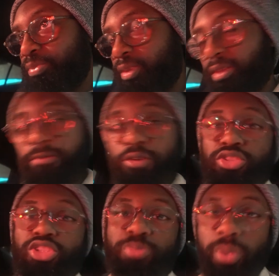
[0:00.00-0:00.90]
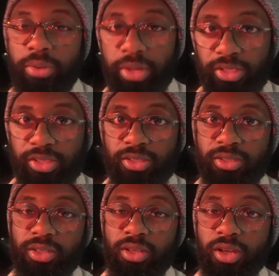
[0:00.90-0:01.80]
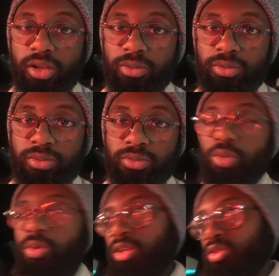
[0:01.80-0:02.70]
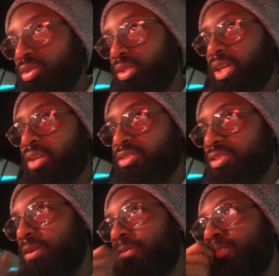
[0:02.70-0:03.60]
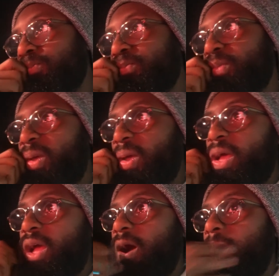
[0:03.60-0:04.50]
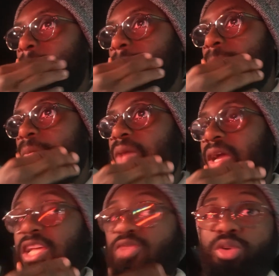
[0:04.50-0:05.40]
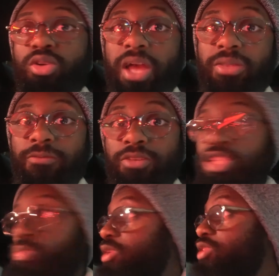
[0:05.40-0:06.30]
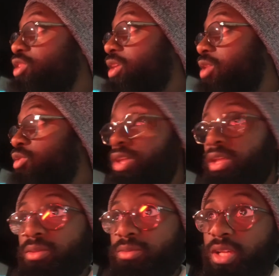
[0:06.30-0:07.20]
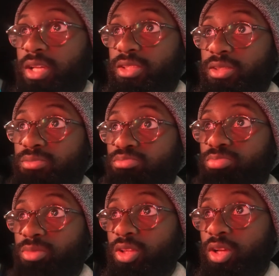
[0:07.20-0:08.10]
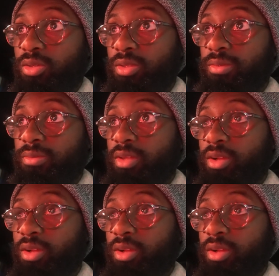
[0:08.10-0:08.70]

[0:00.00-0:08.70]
the first experience, you know, we want to do it together. So um, I guess we'll have the first experience together then, because you know they're